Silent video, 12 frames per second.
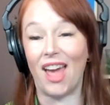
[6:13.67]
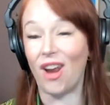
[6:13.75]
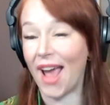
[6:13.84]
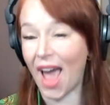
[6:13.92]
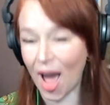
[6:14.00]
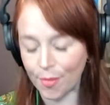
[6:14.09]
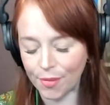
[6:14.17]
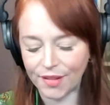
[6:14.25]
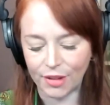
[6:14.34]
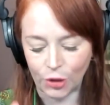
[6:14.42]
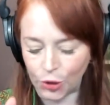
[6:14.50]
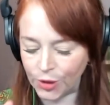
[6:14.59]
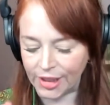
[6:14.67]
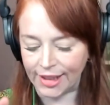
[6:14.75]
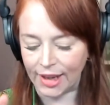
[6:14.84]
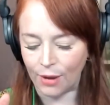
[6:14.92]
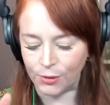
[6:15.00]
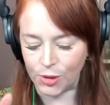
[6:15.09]
and I absolutely
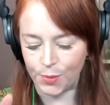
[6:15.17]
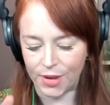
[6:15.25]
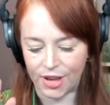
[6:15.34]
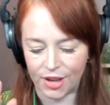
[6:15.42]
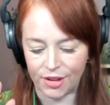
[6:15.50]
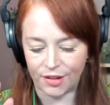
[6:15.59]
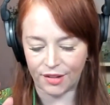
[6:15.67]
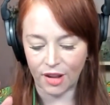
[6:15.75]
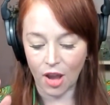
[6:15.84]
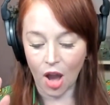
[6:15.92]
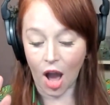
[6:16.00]
loved it because